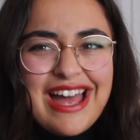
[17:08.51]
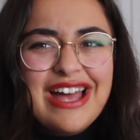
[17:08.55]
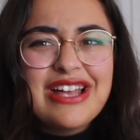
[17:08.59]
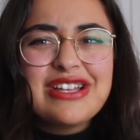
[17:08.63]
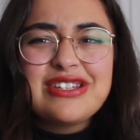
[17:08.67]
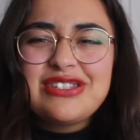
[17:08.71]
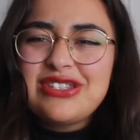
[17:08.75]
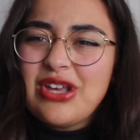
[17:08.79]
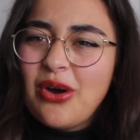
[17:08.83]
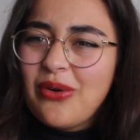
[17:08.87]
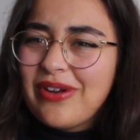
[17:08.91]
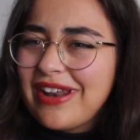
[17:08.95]

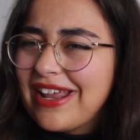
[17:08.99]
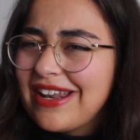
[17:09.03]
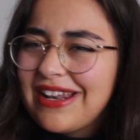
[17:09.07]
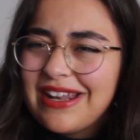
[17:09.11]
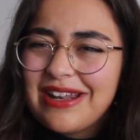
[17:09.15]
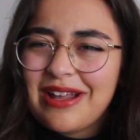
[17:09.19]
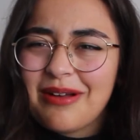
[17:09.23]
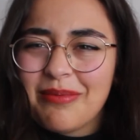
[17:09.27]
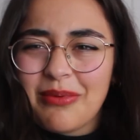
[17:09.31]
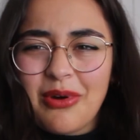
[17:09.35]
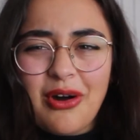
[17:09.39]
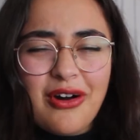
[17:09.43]
So it ended
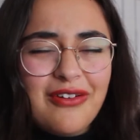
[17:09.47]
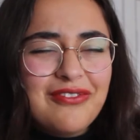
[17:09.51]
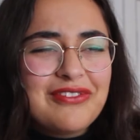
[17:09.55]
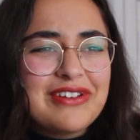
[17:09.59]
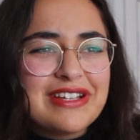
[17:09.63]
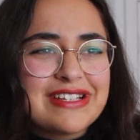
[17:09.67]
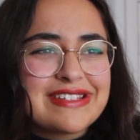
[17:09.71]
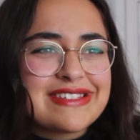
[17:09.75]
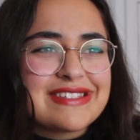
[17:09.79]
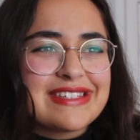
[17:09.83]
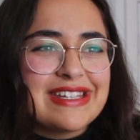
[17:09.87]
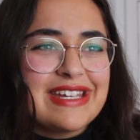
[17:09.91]
up
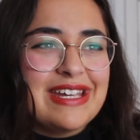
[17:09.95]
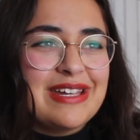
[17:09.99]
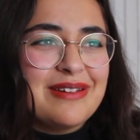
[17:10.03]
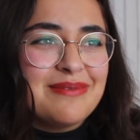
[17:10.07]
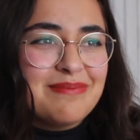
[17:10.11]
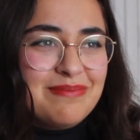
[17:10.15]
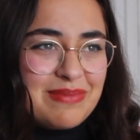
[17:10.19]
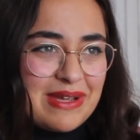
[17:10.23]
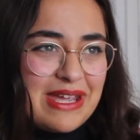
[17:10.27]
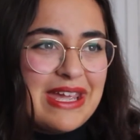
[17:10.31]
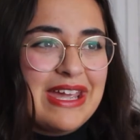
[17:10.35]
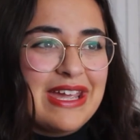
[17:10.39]
obviously
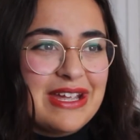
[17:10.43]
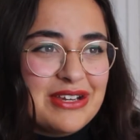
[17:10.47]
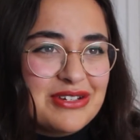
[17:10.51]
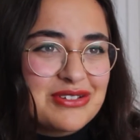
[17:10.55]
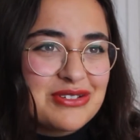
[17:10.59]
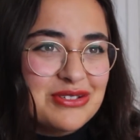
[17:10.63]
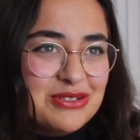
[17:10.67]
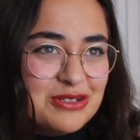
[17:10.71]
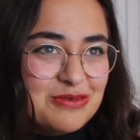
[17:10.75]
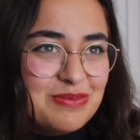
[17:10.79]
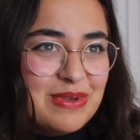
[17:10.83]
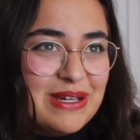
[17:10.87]
being
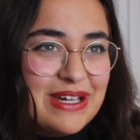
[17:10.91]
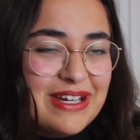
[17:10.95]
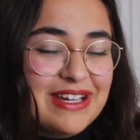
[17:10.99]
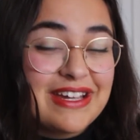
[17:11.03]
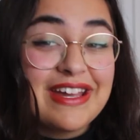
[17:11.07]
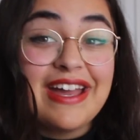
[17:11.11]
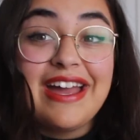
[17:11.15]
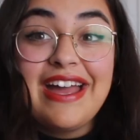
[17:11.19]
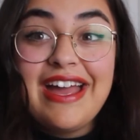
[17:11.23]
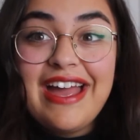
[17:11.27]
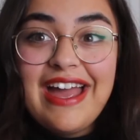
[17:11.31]
too big.